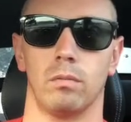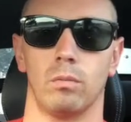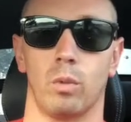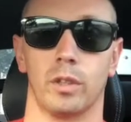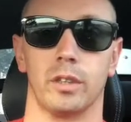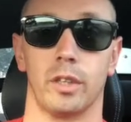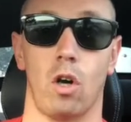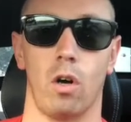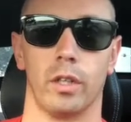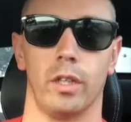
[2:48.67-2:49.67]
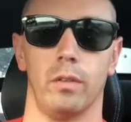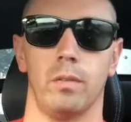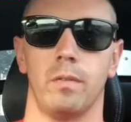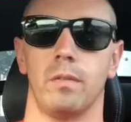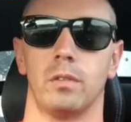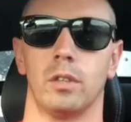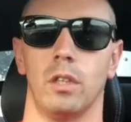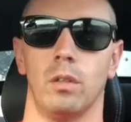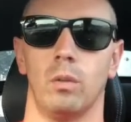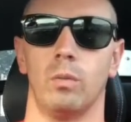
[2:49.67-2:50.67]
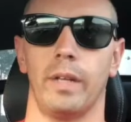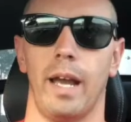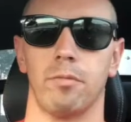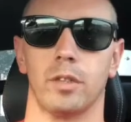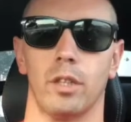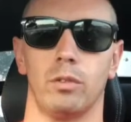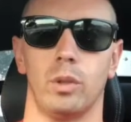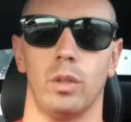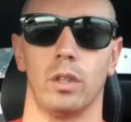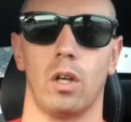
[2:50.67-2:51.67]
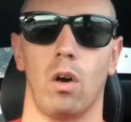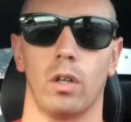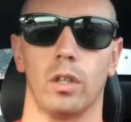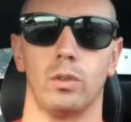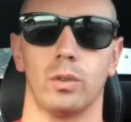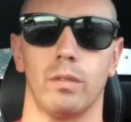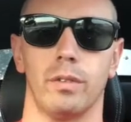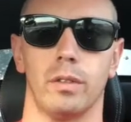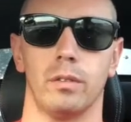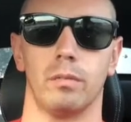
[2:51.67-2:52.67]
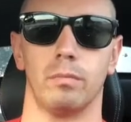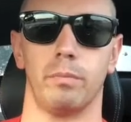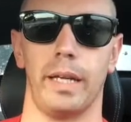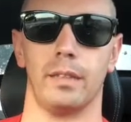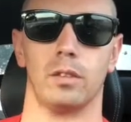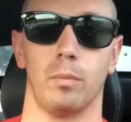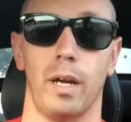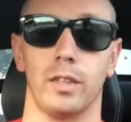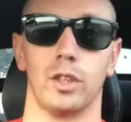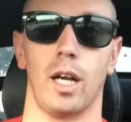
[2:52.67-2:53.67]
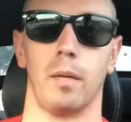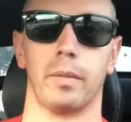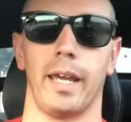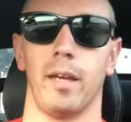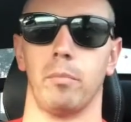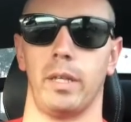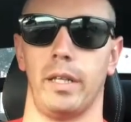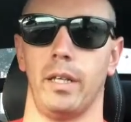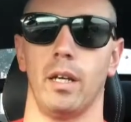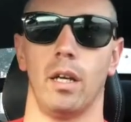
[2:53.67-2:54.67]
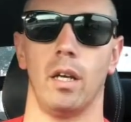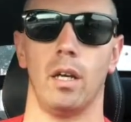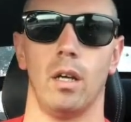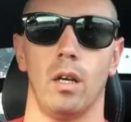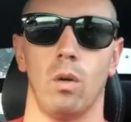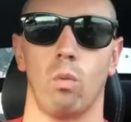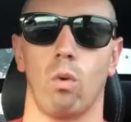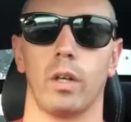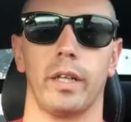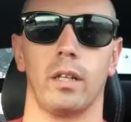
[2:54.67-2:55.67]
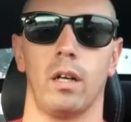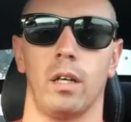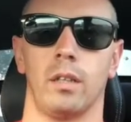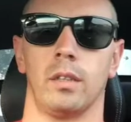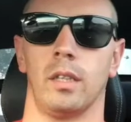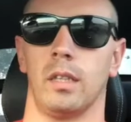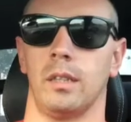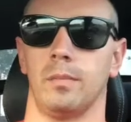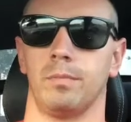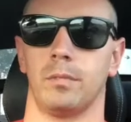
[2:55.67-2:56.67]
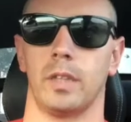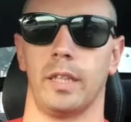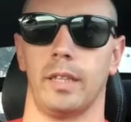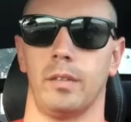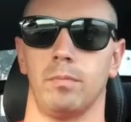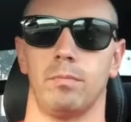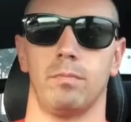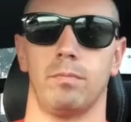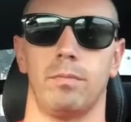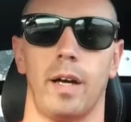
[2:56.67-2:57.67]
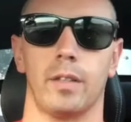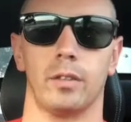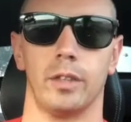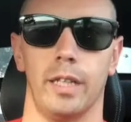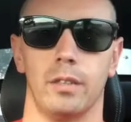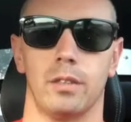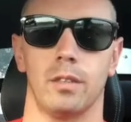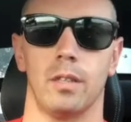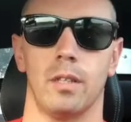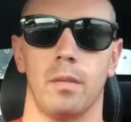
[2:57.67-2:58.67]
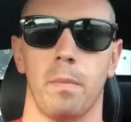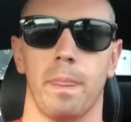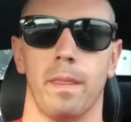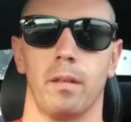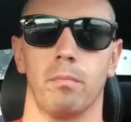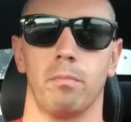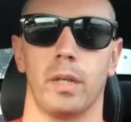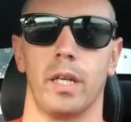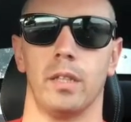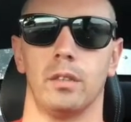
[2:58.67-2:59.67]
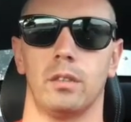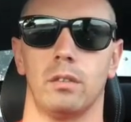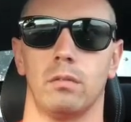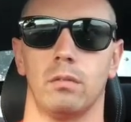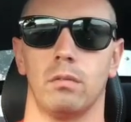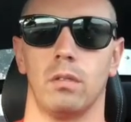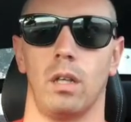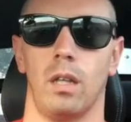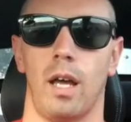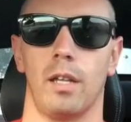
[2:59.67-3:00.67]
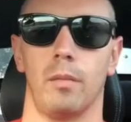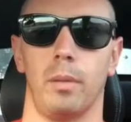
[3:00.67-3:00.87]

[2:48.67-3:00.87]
works in cargo, so we have to go to a cargo-driven base. So my job can't be working on, say, fighter jets, because a lot of the